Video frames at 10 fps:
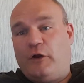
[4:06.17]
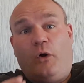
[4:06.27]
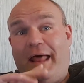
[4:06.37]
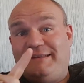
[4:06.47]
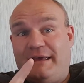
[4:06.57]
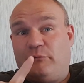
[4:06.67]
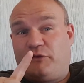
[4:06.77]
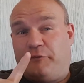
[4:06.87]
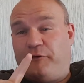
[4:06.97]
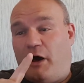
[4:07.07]
And all I did was
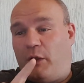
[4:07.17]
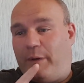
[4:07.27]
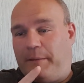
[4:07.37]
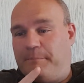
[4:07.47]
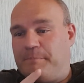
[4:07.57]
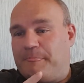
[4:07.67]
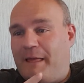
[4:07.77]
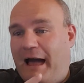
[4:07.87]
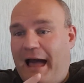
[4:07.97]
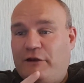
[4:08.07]
the following.
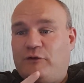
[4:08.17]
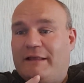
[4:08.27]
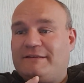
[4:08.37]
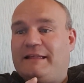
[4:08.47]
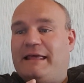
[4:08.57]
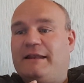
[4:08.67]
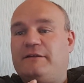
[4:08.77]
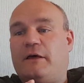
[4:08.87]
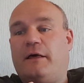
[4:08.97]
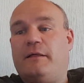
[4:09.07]
I
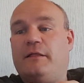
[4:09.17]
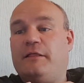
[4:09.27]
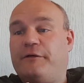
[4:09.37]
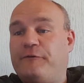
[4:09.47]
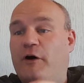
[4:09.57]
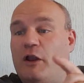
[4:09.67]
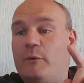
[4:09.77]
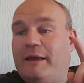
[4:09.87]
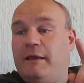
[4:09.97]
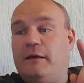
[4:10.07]
translated the
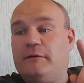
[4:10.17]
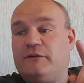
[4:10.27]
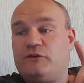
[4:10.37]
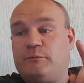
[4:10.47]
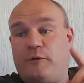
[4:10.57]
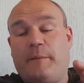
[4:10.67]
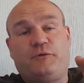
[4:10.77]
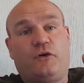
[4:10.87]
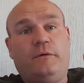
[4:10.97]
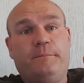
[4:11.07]
following
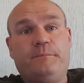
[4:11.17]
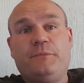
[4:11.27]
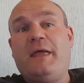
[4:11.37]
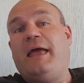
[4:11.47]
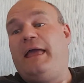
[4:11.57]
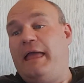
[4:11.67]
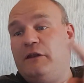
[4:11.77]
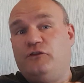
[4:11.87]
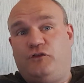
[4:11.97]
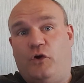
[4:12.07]
scripture
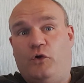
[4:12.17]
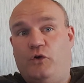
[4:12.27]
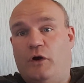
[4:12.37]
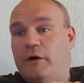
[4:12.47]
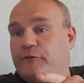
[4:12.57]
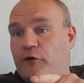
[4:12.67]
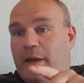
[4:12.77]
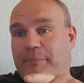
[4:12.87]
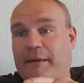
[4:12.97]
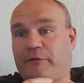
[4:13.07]
into
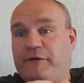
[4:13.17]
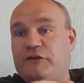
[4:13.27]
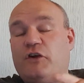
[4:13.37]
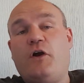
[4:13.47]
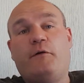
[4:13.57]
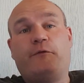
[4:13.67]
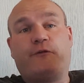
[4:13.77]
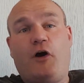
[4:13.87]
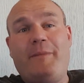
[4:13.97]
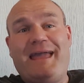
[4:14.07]
for Babelfish
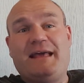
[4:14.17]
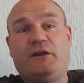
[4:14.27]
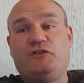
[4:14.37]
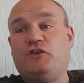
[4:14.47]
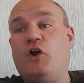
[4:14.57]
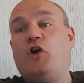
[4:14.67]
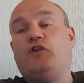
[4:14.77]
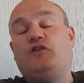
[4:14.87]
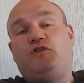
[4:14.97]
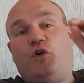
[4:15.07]
from English
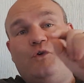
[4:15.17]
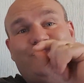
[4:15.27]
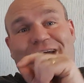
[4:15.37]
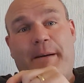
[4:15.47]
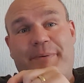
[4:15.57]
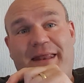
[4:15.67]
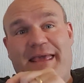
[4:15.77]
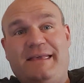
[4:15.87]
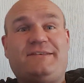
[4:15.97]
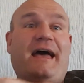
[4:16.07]
to
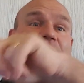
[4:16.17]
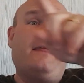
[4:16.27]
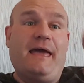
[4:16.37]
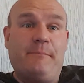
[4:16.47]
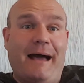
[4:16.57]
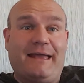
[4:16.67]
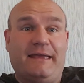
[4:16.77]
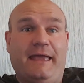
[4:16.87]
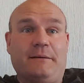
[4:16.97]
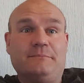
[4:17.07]
Japanese and then back
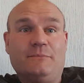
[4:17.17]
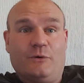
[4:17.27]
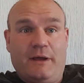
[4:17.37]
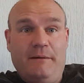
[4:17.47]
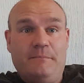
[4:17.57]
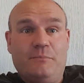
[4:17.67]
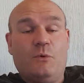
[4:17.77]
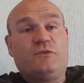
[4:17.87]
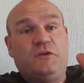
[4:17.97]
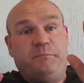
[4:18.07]
again, okay?
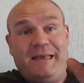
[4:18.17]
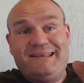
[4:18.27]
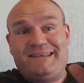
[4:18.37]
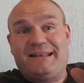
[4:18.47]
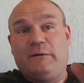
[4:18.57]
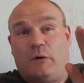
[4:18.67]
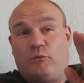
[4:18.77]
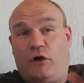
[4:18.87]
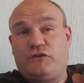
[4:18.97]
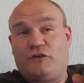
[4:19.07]
Which is basically what
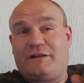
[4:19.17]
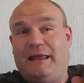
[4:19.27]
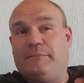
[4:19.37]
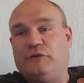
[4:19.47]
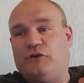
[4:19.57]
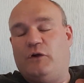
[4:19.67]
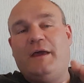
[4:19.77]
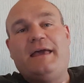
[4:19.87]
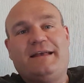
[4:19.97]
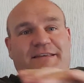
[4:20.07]
Russell claimed to do,
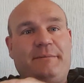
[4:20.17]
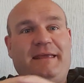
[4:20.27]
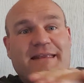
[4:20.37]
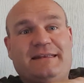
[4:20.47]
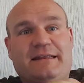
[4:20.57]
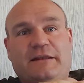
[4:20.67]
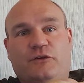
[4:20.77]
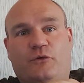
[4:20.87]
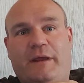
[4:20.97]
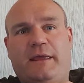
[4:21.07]
except he did it
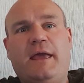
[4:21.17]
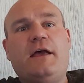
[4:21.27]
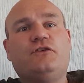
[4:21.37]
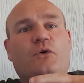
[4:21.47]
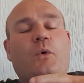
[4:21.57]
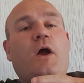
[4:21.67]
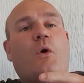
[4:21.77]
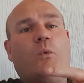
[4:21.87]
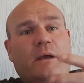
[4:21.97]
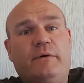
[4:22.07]
into Greek. So
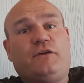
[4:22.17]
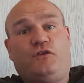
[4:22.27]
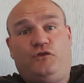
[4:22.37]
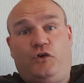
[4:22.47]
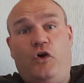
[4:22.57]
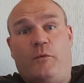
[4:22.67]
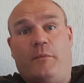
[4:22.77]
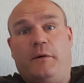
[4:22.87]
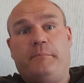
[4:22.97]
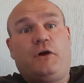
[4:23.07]
we would
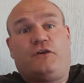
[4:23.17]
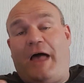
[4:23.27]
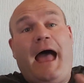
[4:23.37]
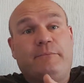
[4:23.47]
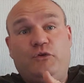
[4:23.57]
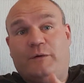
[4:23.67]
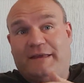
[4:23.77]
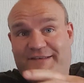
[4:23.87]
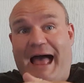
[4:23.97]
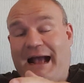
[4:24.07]
assume, because I'm doing
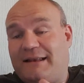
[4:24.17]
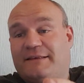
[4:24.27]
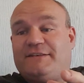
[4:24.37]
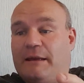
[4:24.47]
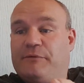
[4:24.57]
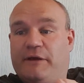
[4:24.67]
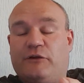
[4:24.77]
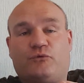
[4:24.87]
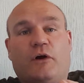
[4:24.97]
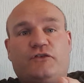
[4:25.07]
exactly the same thing
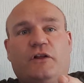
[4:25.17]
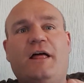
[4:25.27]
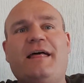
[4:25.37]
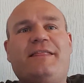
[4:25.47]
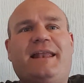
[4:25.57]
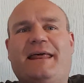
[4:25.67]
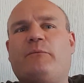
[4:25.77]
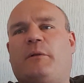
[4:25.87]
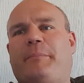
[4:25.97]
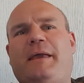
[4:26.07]
as Russell, that it
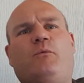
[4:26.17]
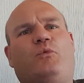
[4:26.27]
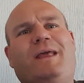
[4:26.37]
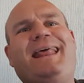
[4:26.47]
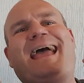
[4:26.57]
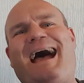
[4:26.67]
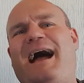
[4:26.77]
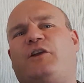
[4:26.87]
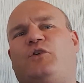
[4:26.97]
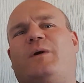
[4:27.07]
will be really
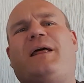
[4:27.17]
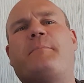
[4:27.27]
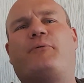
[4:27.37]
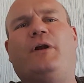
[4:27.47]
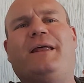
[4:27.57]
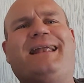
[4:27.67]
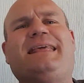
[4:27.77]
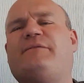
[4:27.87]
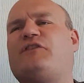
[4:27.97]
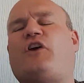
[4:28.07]
accurate and brilliant and
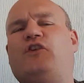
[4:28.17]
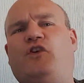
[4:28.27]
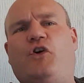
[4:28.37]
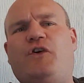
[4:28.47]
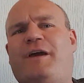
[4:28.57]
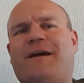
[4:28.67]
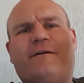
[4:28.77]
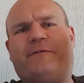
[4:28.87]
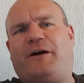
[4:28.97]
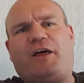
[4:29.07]
give us a new
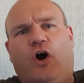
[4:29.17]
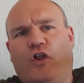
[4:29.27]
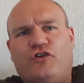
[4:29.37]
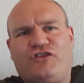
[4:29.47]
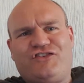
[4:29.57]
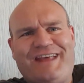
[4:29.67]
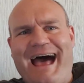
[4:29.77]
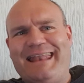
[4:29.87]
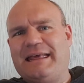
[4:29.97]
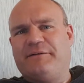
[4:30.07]
fucking
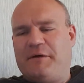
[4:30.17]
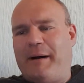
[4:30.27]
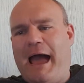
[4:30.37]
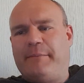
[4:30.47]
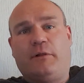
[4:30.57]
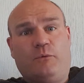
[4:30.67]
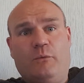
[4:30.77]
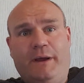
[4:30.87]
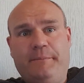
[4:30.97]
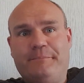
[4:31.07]
understanding of the Bible,
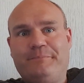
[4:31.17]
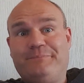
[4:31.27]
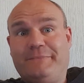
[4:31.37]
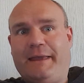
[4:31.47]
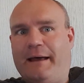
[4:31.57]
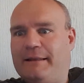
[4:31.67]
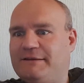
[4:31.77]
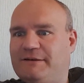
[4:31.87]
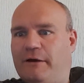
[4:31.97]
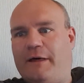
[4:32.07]
won't we? Yeah,
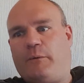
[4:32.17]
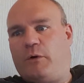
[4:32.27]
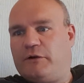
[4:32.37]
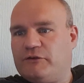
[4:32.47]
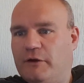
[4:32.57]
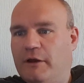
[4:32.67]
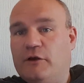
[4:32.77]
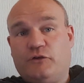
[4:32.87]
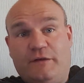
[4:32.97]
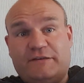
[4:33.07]
let's see how that works.
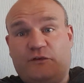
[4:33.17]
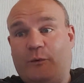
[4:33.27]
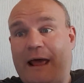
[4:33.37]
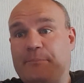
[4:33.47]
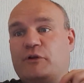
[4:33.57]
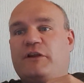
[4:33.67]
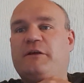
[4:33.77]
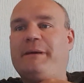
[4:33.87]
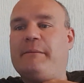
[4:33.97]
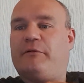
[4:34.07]
So this is what I put
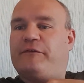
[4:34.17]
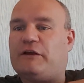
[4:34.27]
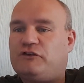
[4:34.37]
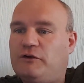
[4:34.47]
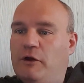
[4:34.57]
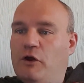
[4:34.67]
into Babelfish.